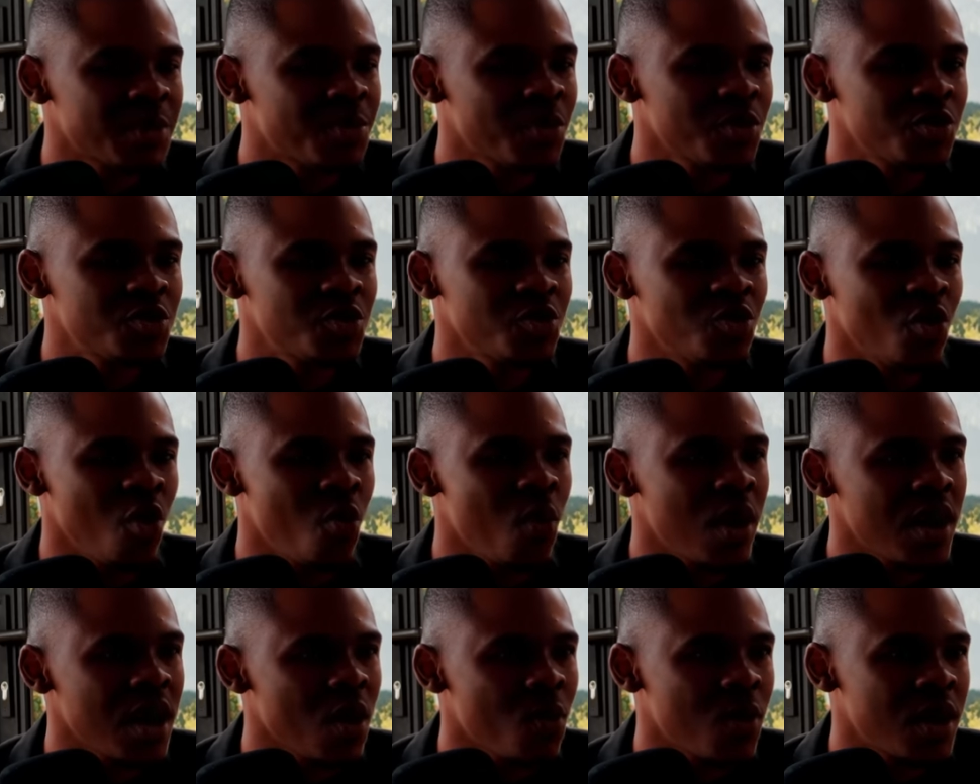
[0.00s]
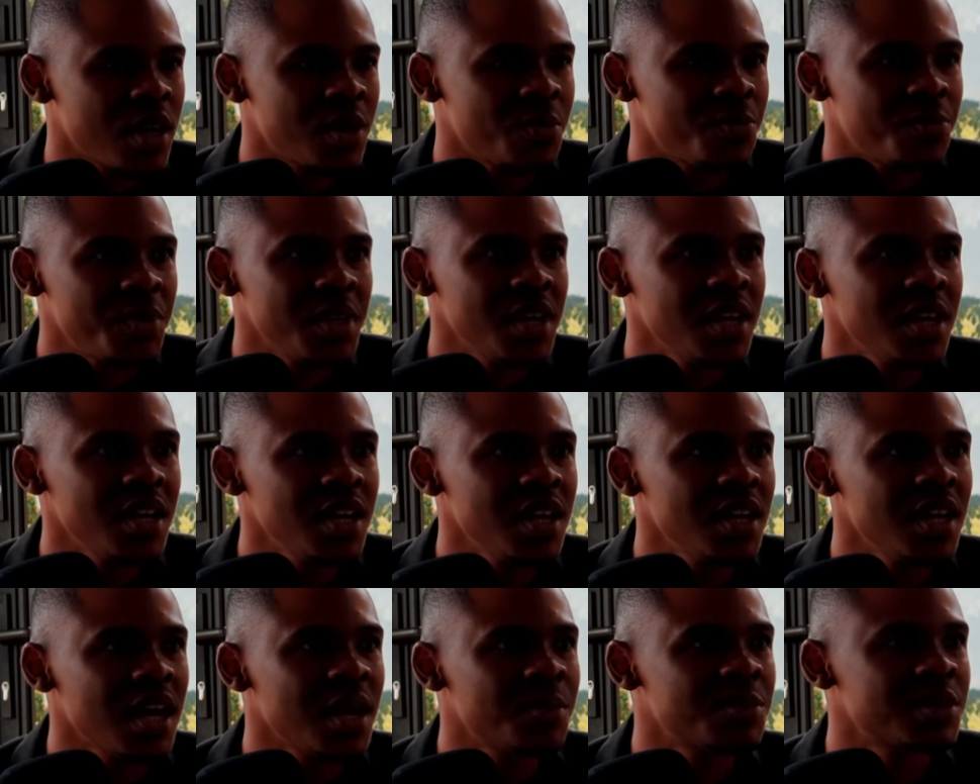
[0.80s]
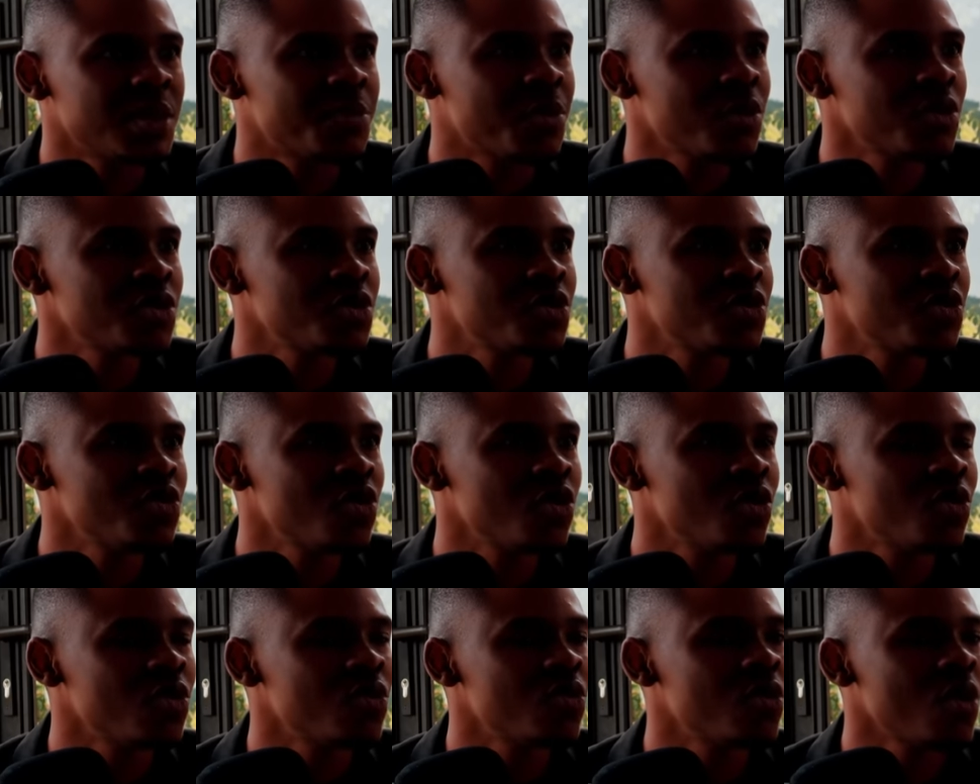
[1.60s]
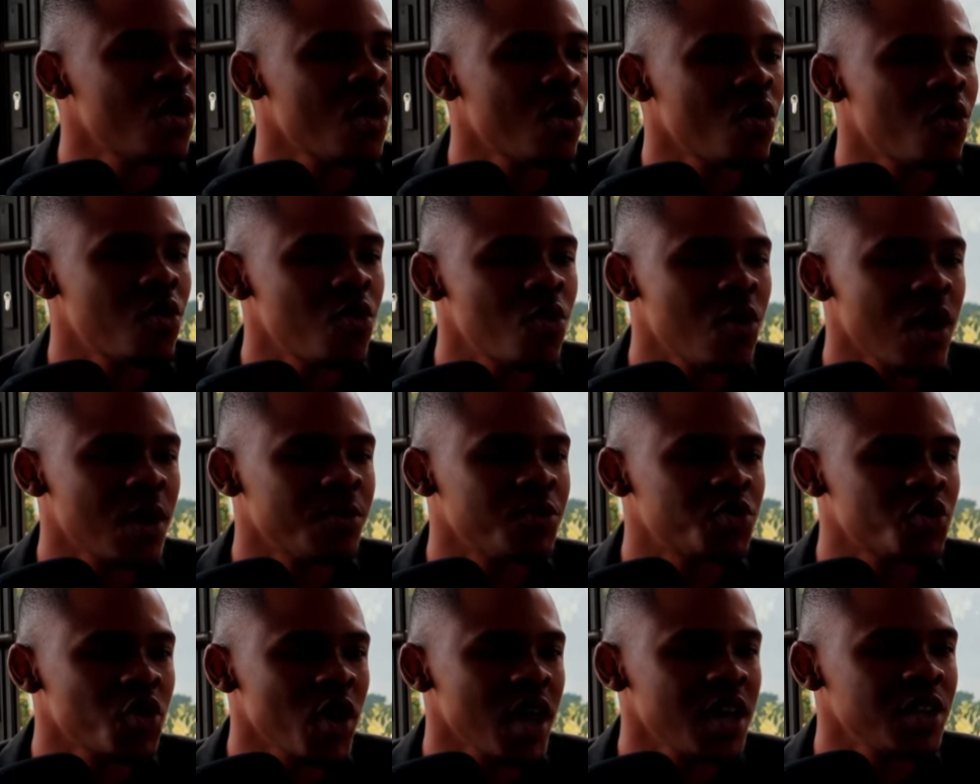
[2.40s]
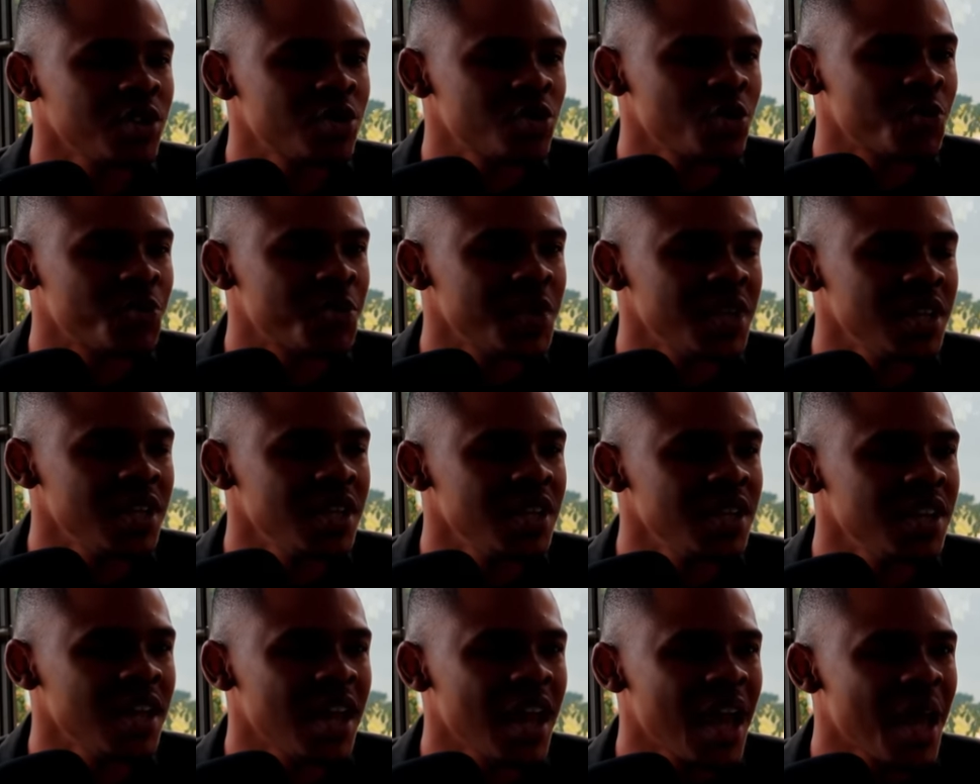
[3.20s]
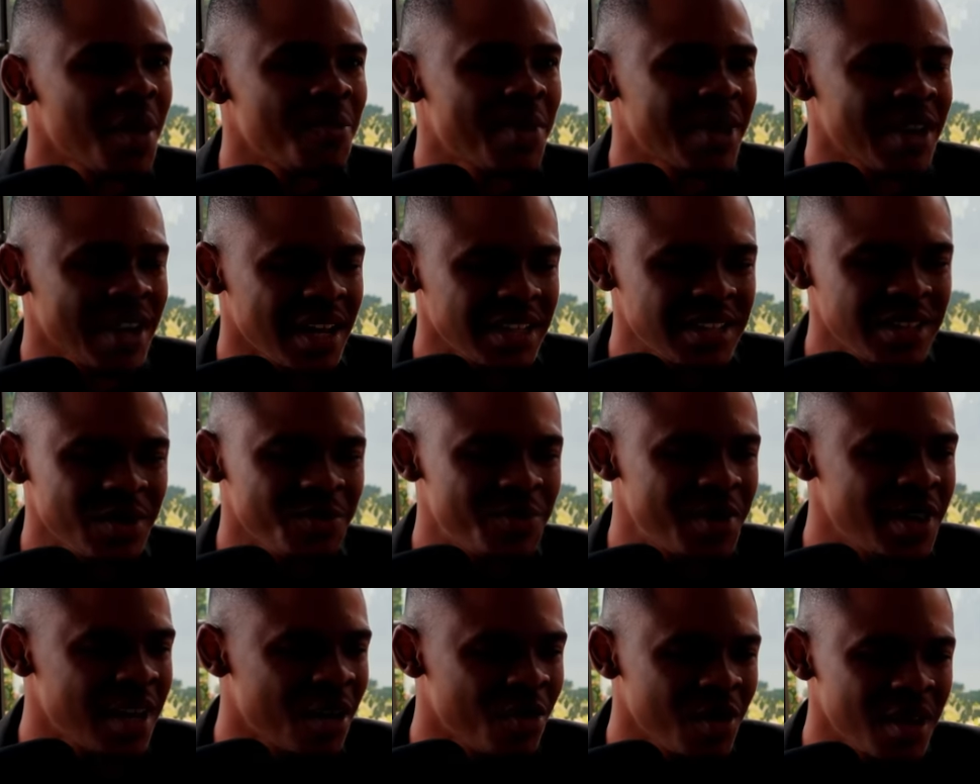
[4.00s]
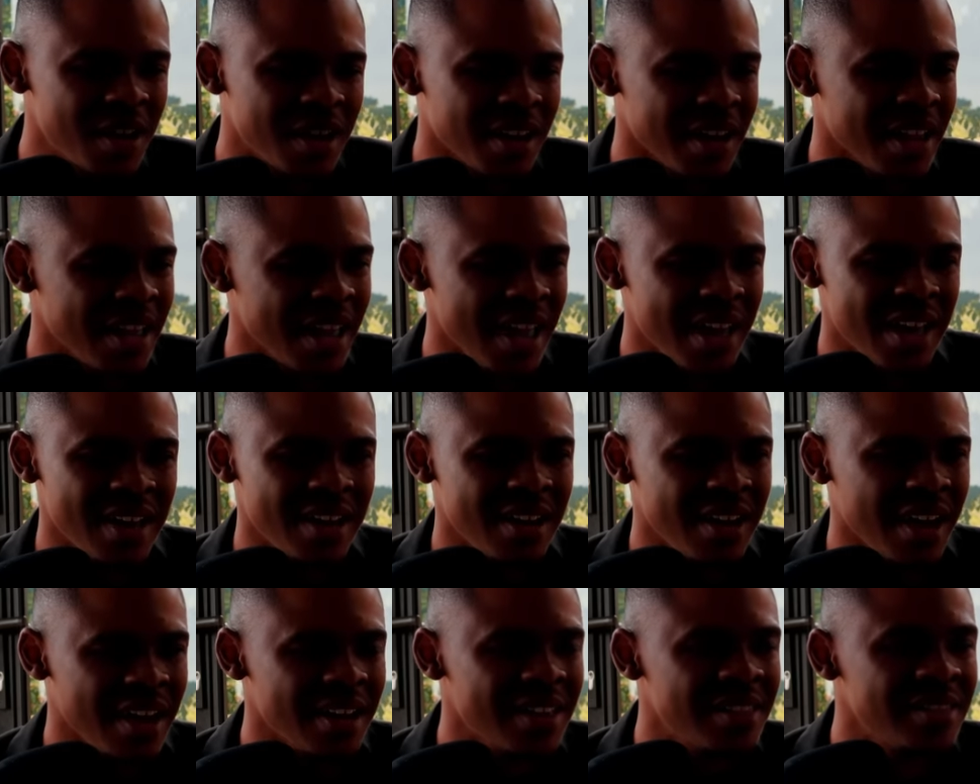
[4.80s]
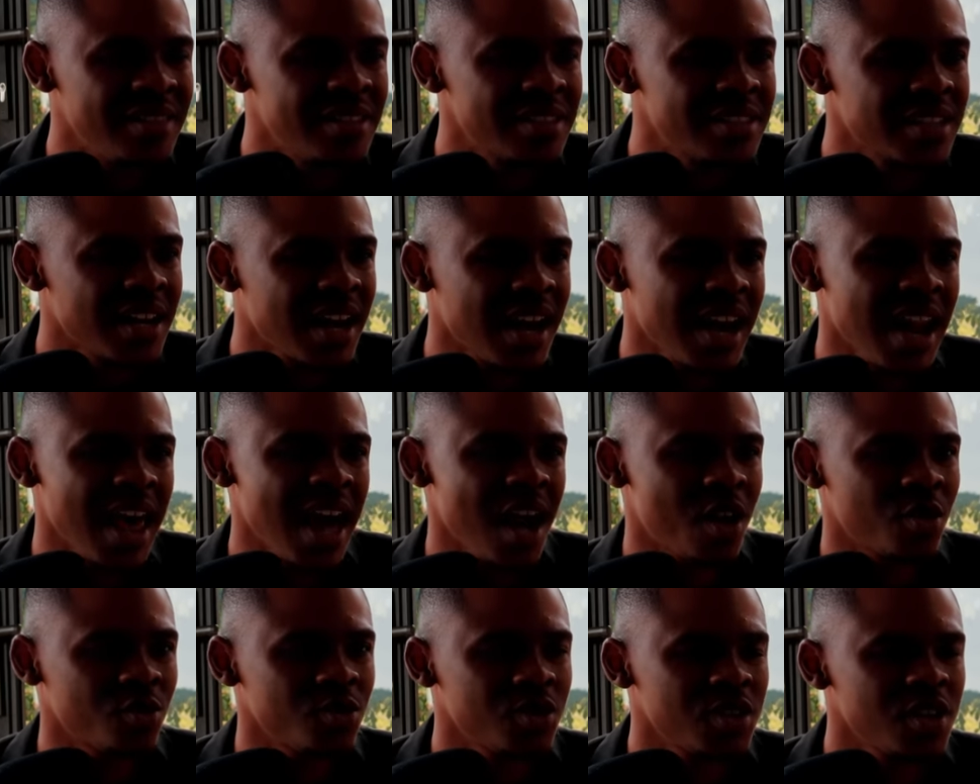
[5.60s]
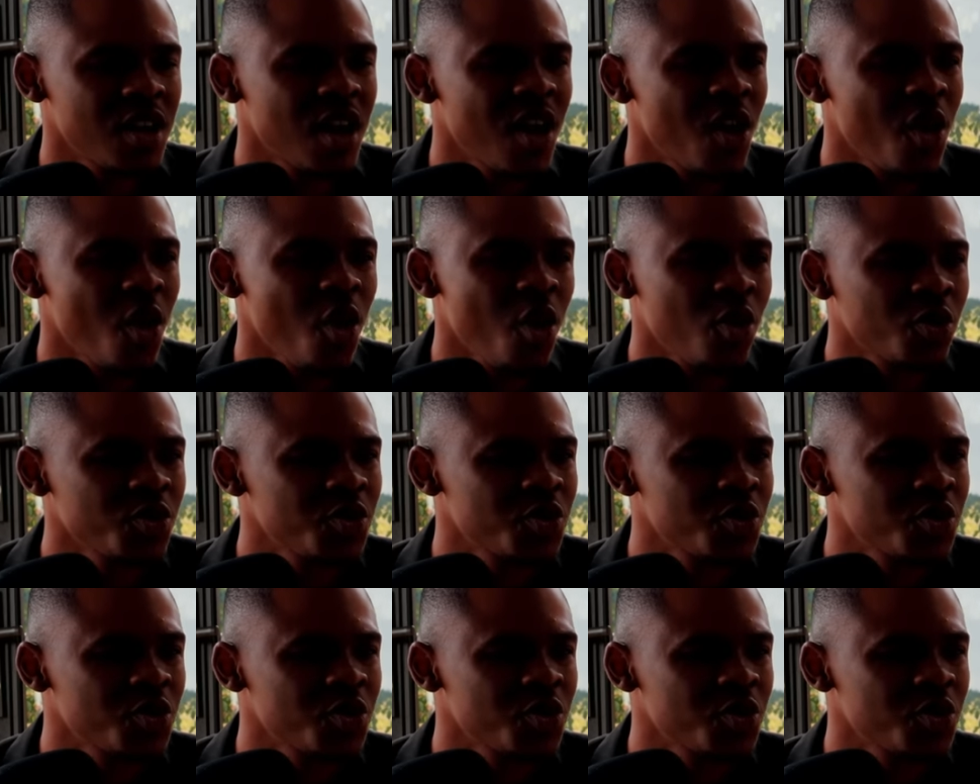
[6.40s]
I'm supposed to know what I want to be. I'm supposed to know who I'm trying to be. But nothing, pila, we gray area in this cloud.